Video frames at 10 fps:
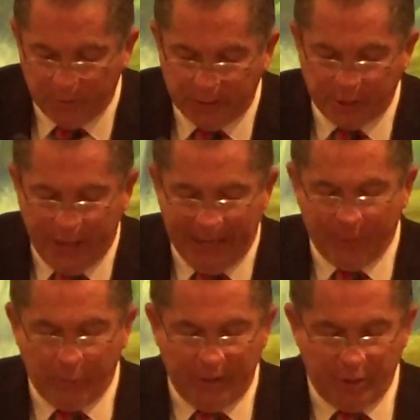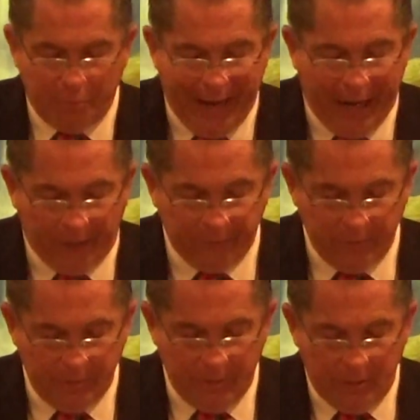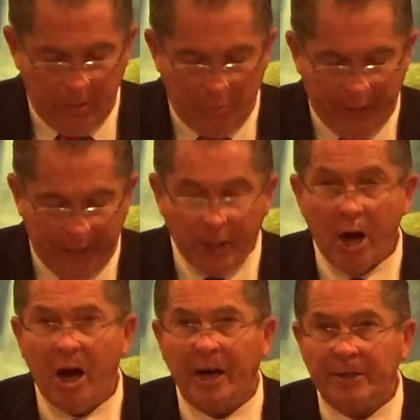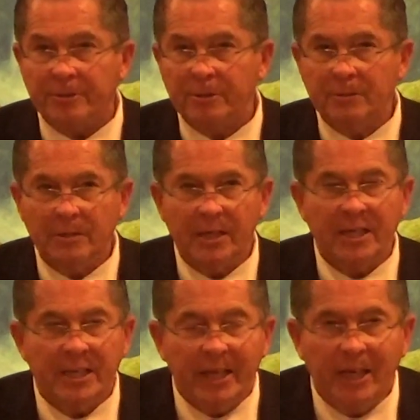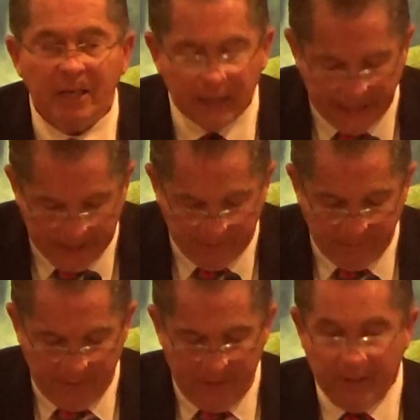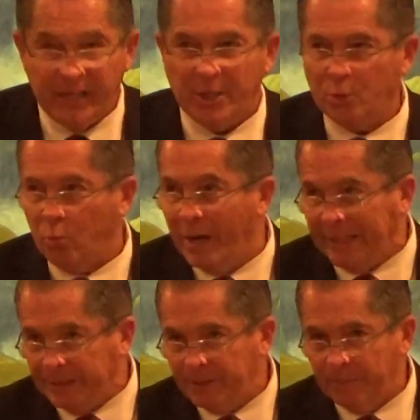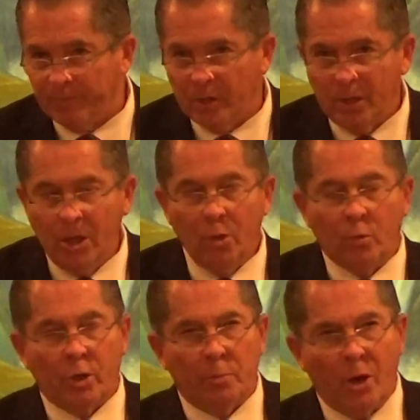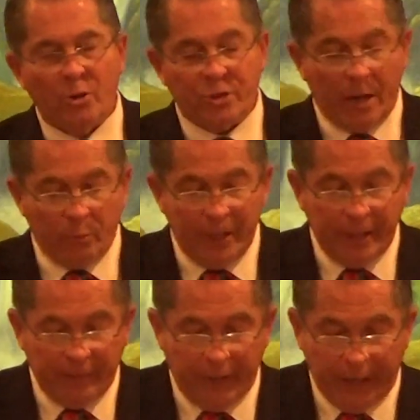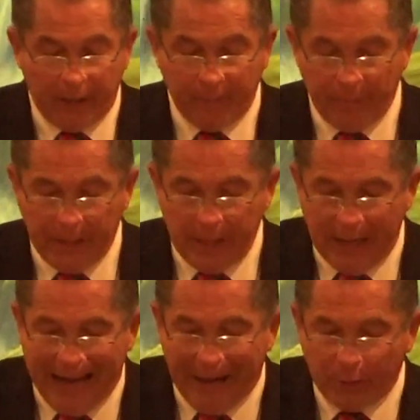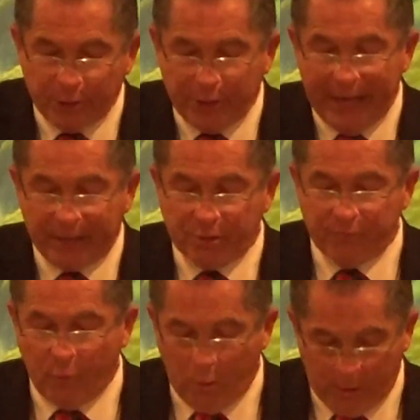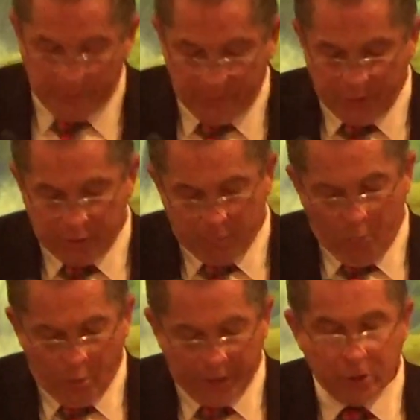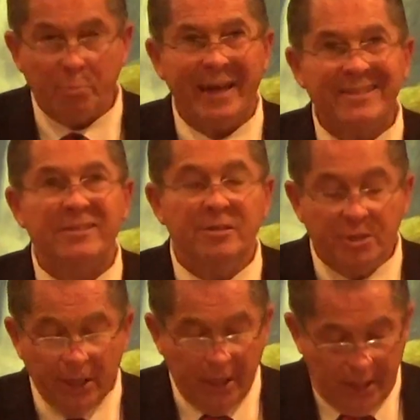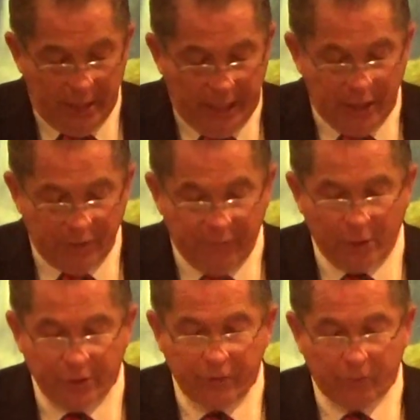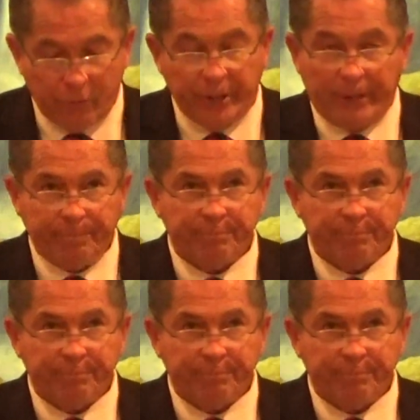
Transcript: to his neighbor with his mouth, but in heart he layeth his weight." We're going to pause our reading there. Our text for this morning's message is verse three.